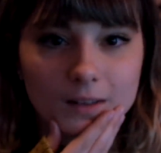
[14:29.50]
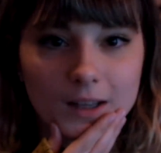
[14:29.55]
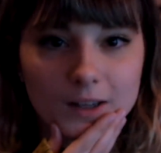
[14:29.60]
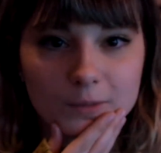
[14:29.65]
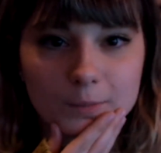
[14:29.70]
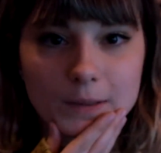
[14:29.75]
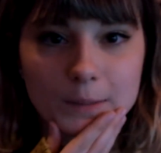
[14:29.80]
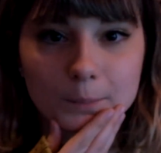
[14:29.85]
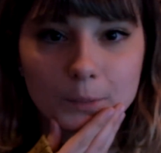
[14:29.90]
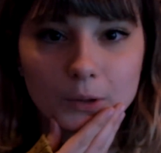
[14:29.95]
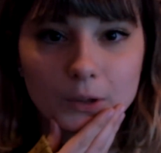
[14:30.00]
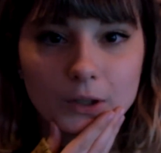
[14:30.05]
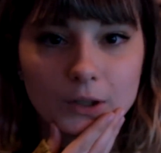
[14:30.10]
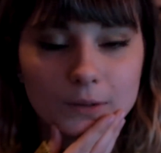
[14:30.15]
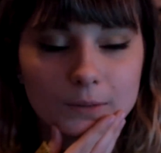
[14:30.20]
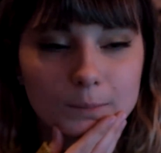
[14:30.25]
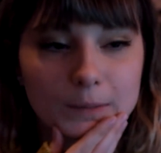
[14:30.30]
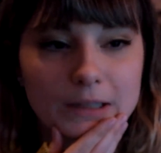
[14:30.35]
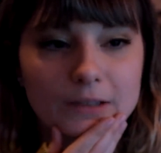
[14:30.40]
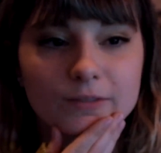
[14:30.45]
lot of people
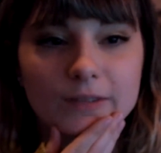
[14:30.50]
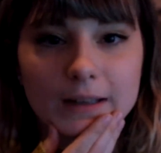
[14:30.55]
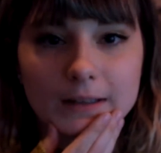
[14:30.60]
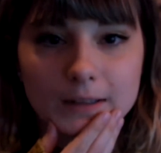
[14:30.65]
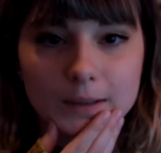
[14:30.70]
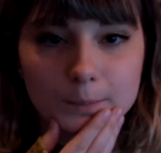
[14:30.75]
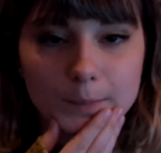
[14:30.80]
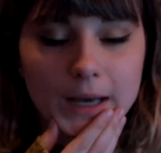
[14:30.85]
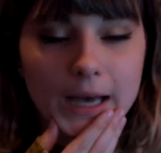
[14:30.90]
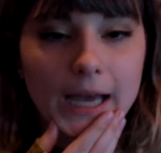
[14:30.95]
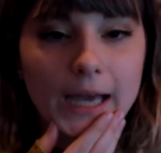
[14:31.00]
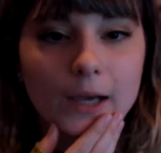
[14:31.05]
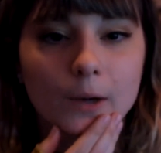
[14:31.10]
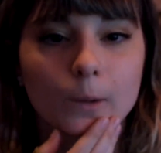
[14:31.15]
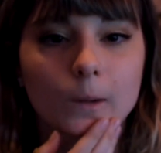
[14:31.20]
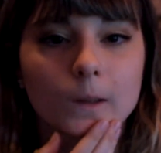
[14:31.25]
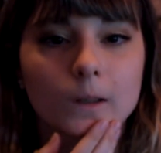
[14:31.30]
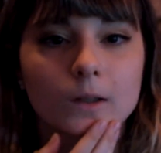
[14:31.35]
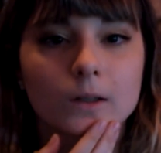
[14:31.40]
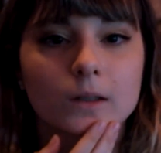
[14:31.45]
could be offended by
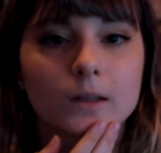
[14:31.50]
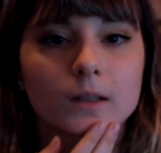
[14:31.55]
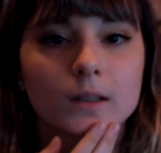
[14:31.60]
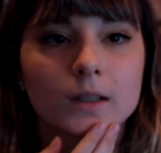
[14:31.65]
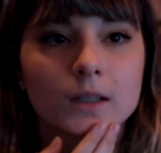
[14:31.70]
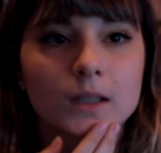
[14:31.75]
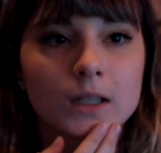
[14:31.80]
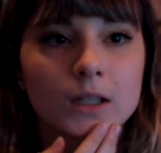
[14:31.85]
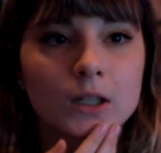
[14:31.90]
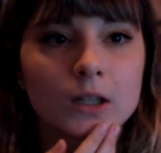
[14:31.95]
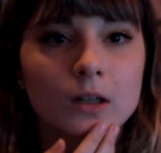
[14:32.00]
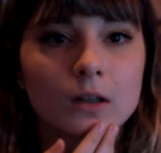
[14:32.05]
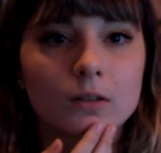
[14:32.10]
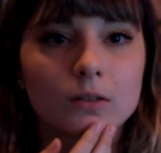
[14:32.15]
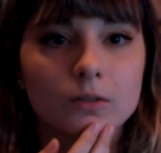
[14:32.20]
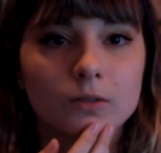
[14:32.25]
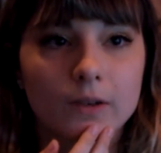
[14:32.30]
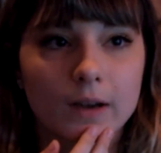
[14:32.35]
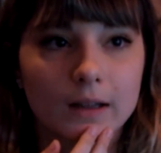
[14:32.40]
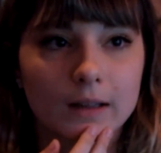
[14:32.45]
or could
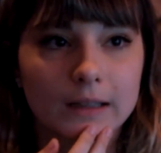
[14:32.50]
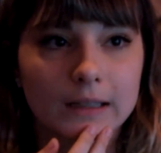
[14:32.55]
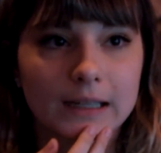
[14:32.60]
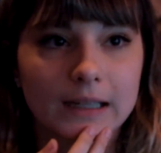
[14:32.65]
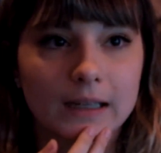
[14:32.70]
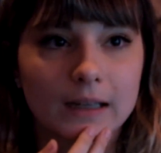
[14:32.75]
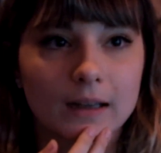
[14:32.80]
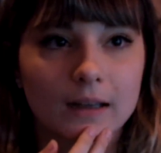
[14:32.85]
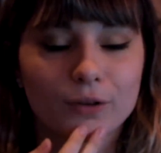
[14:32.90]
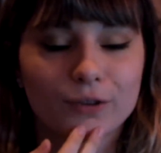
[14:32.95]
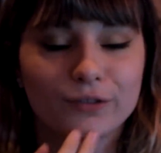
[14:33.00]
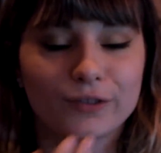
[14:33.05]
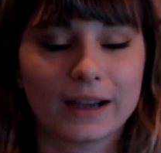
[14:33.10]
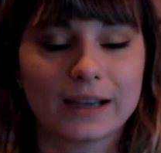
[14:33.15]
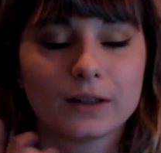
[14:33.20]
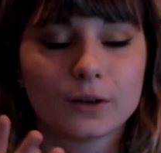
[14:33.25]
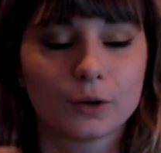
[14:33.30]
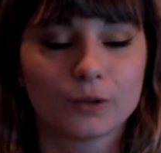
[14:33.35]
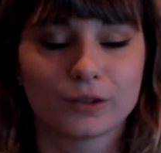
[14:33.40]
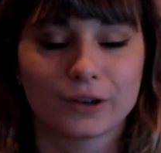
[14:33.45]
really
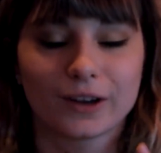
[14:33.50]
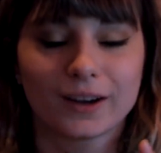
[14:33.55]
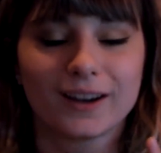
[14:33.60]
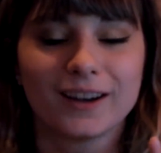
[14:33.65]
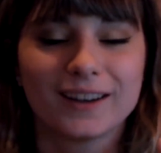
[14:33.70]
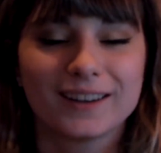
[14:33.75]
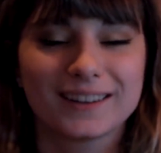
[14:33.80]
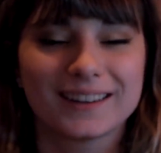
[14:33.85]
fight over.